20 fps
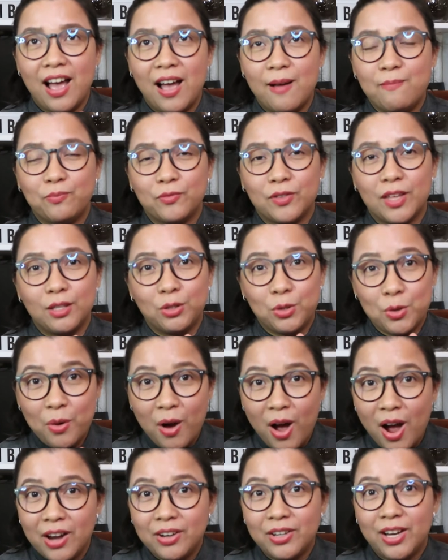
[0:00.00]
um, the
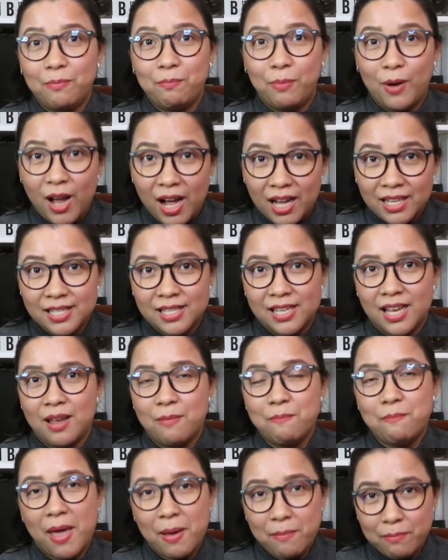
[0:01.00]
two hundred plus
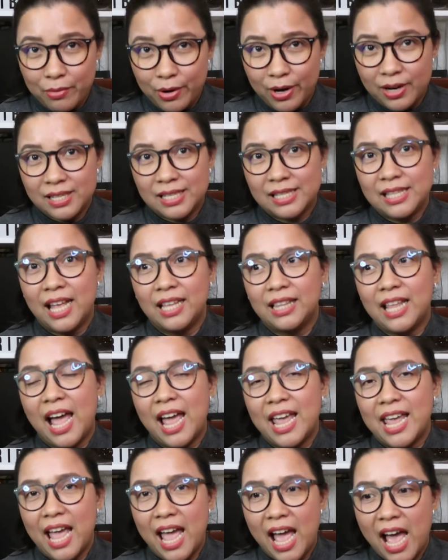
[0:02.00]
members that
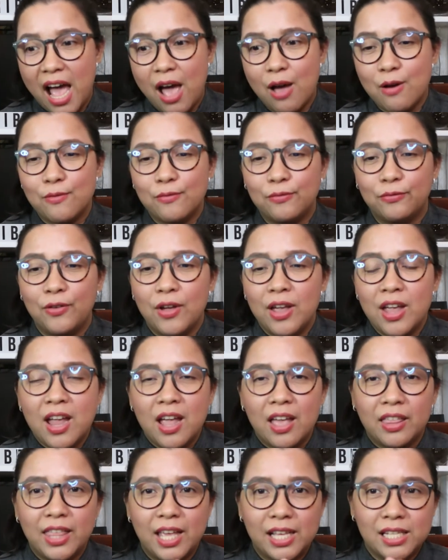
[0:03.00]
I have
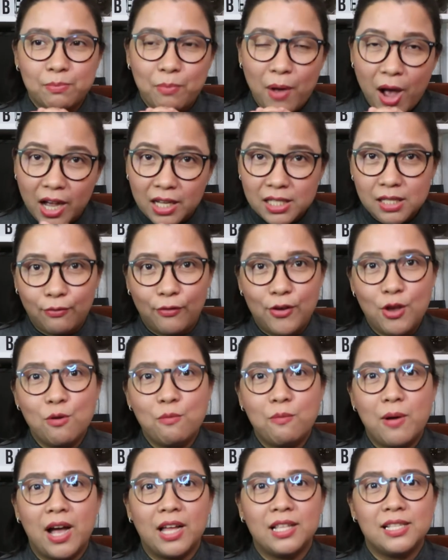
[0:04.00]
this past
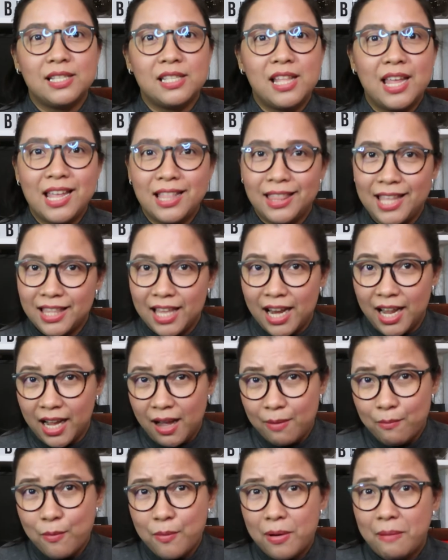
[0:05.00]
few months na hindi
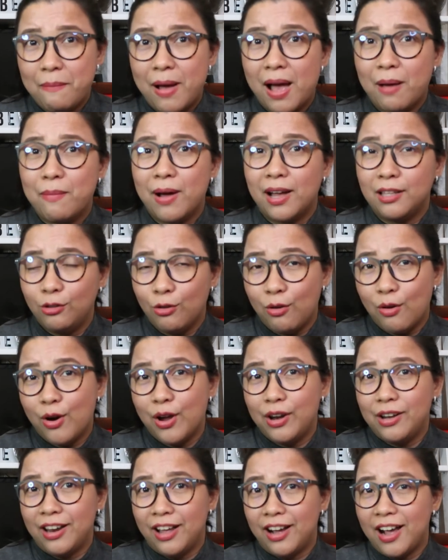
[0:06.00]
talaga bumababa
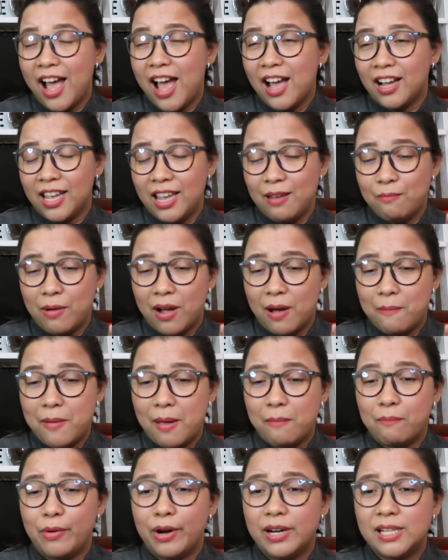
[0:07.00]
doon ang aking mga
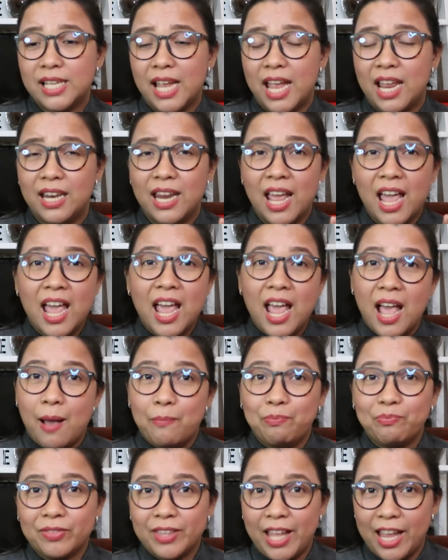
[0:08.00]
members, and
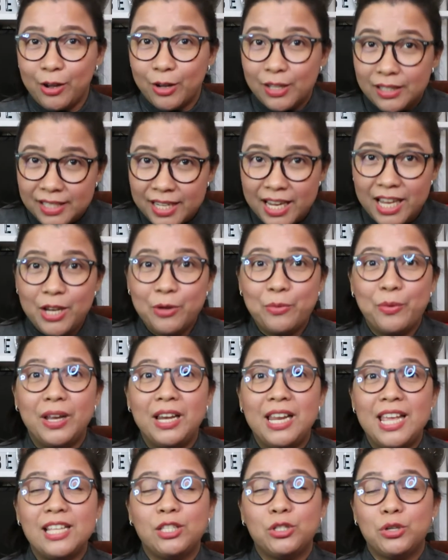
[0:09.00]
um, they
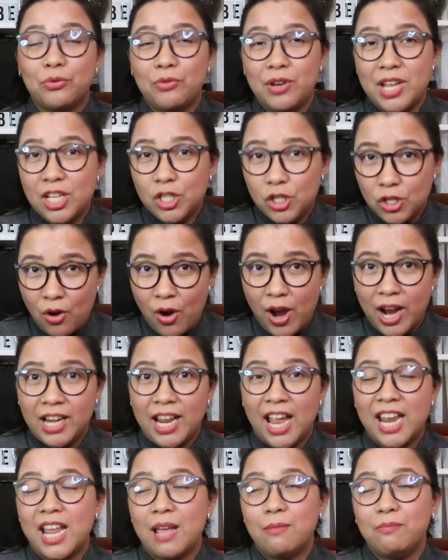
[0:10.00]
continually to
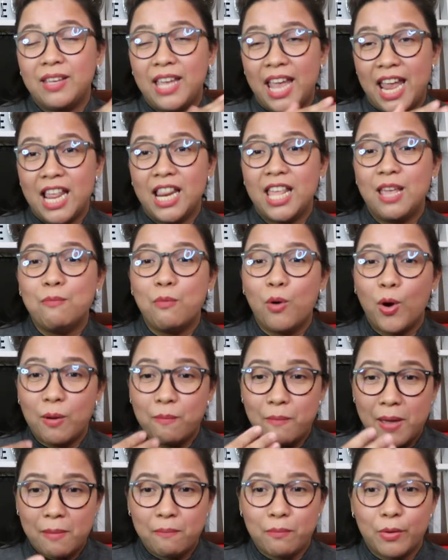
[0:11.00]
rejoin, and I'm gaining
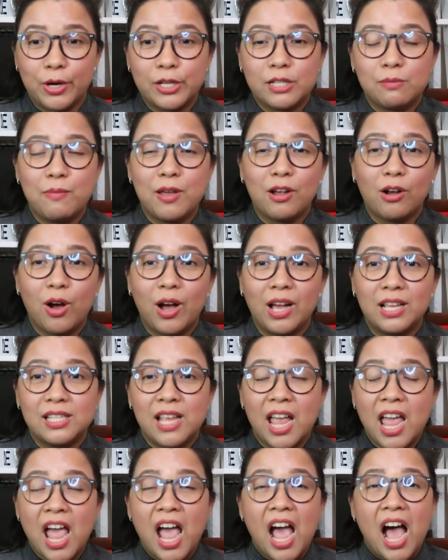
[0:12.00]
more members
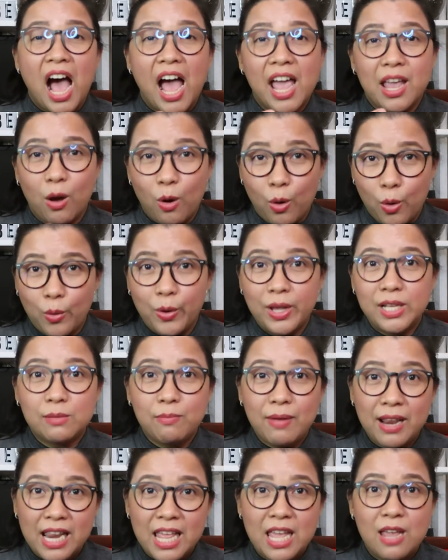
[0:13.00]
because I
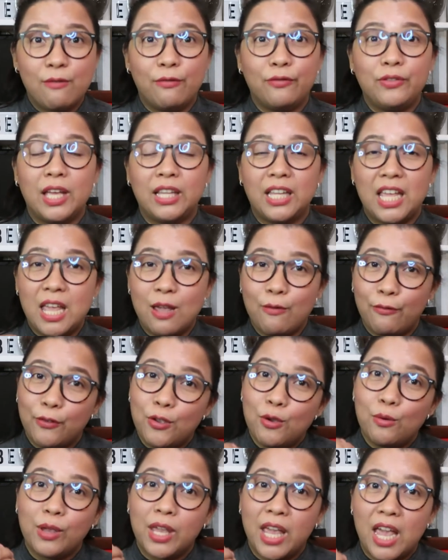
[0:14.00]
always believe that
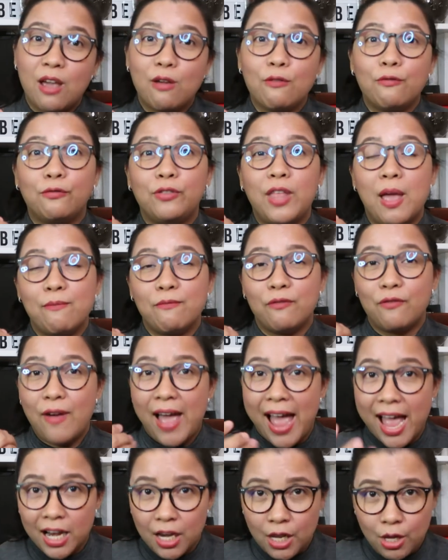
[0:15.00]
if you give them
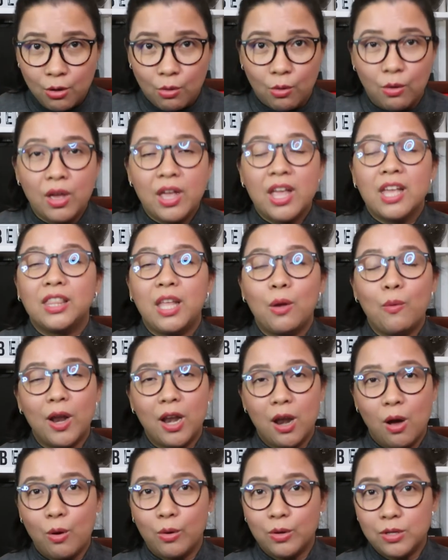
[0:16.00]
value, they
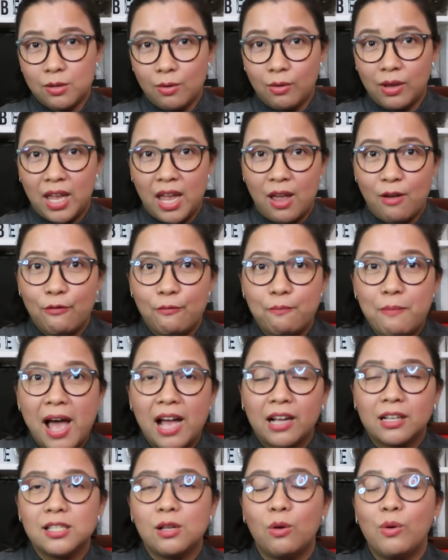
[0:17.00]
will also give
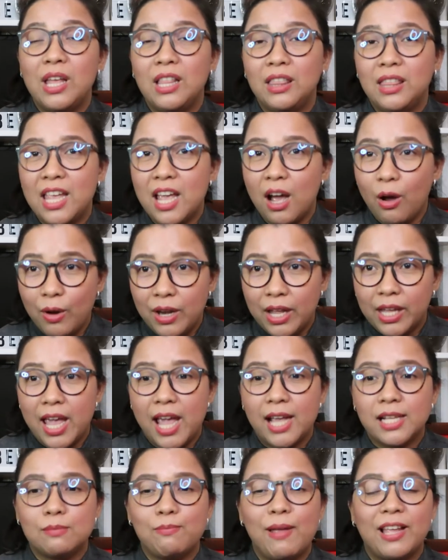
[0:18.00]
back. So hindi ako
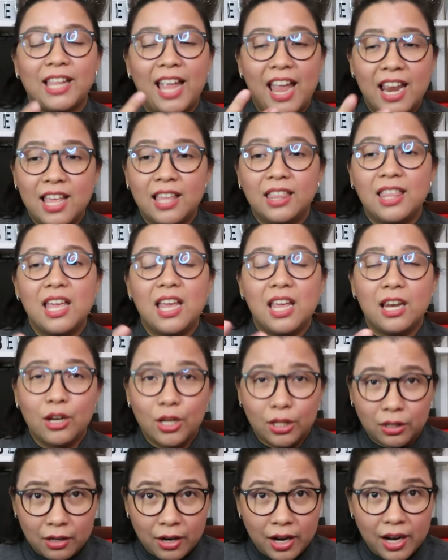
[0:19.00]
nag-expect anything
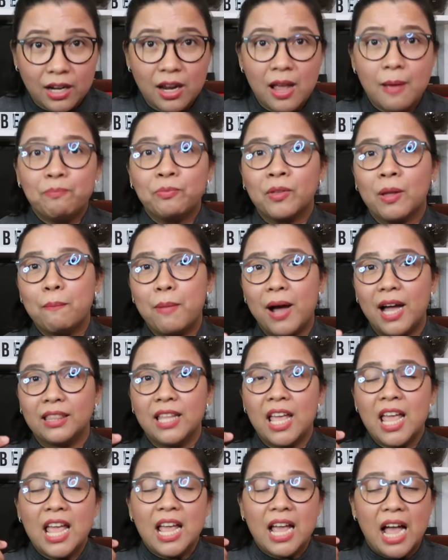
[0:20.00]
in return,
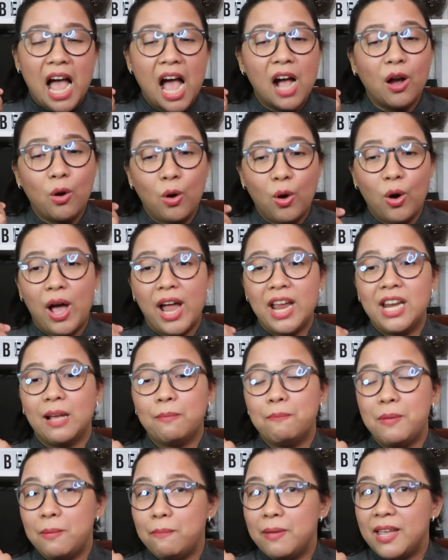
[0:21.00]
but ako
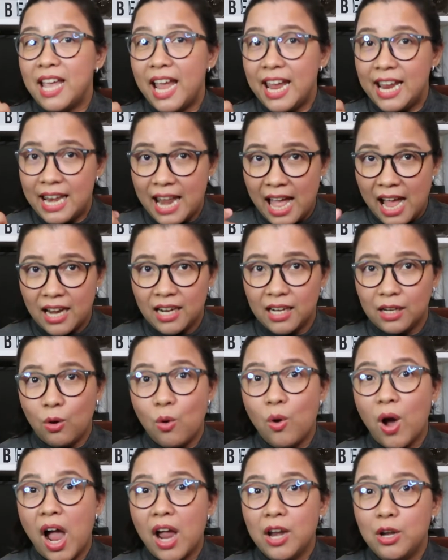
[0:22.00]
ay nagbibigay lang
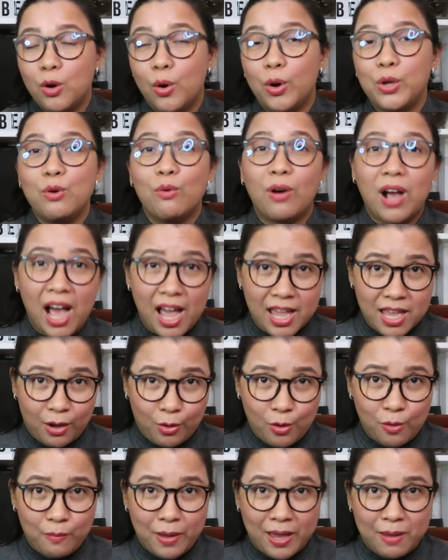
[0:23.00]
kung ano yung
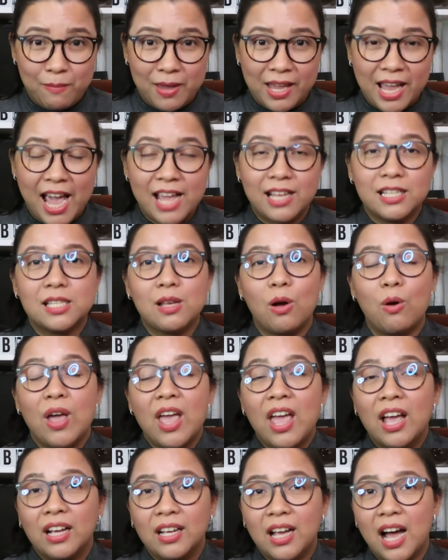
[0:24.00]
kaya kong maibigay.
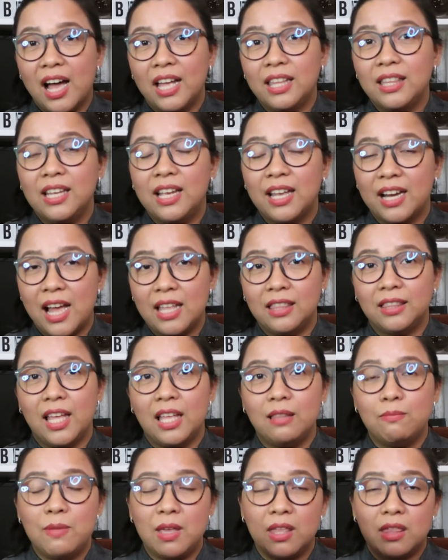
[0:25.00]
So God
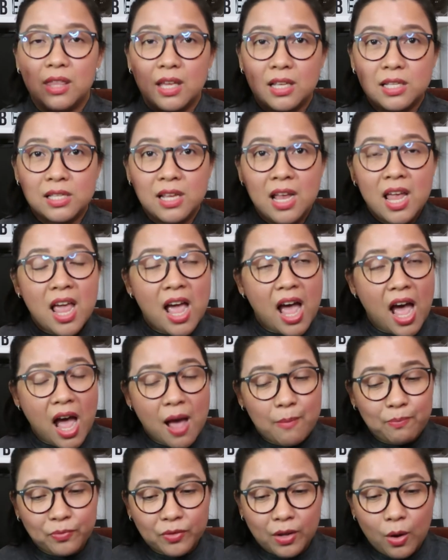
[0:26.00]
granted me this
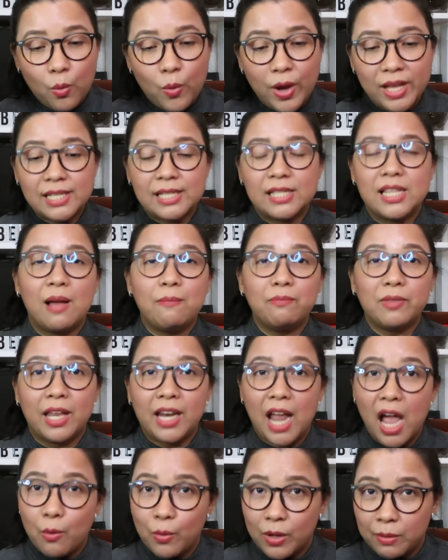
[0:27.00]
um, wisdom
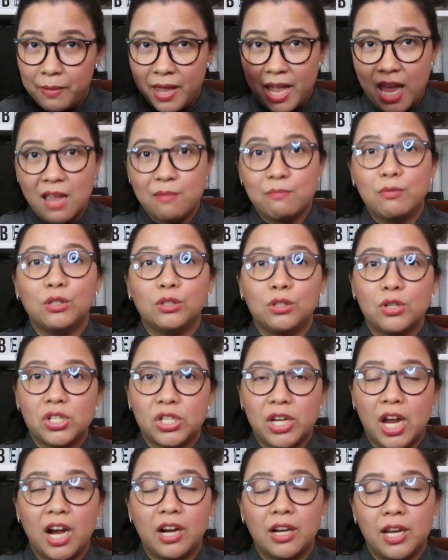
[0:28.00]
that I will be able to
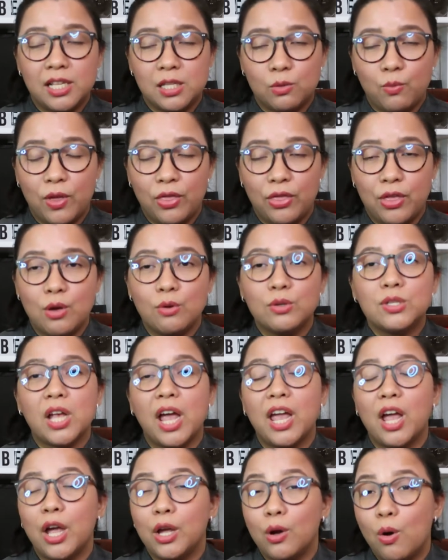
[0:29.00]
share this with you.
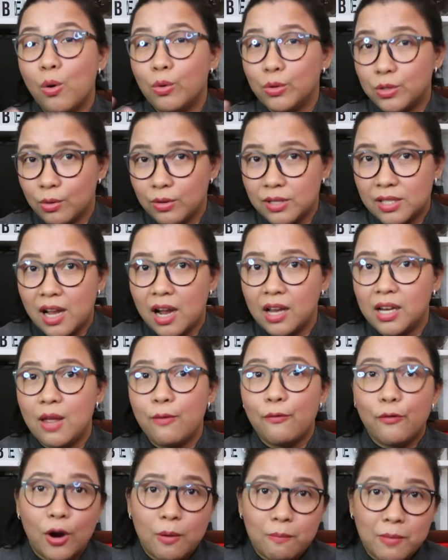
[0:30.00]
So I, I also
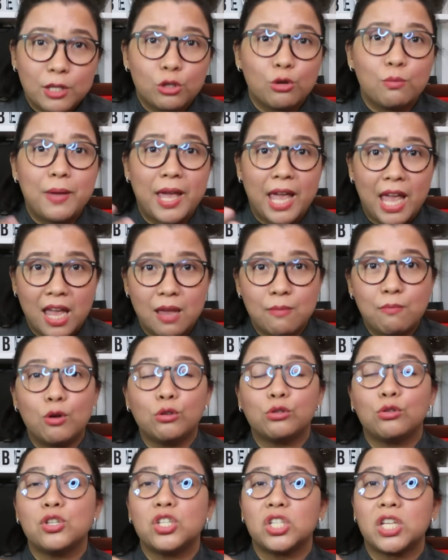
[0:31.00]
study for me to be
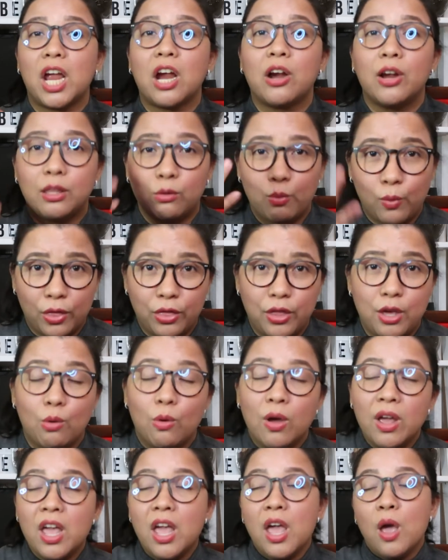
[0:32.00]
able to share it with
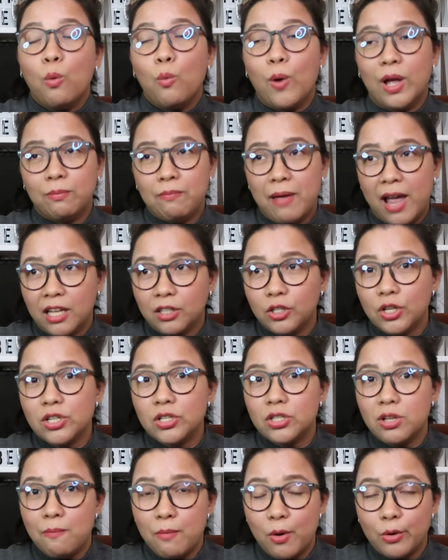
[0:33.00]
you. What
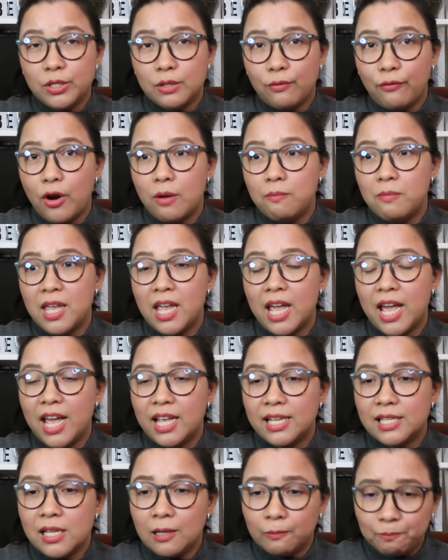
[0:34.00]
matters the most for me
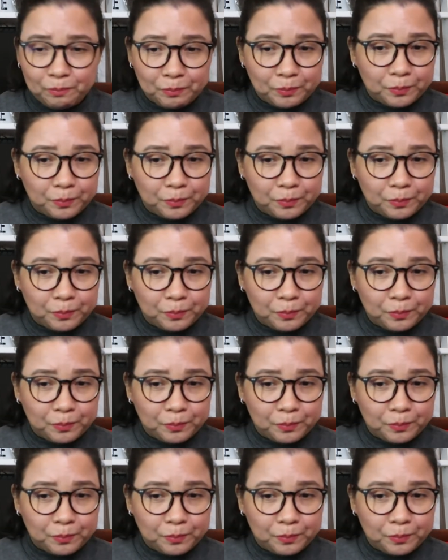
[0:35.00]
is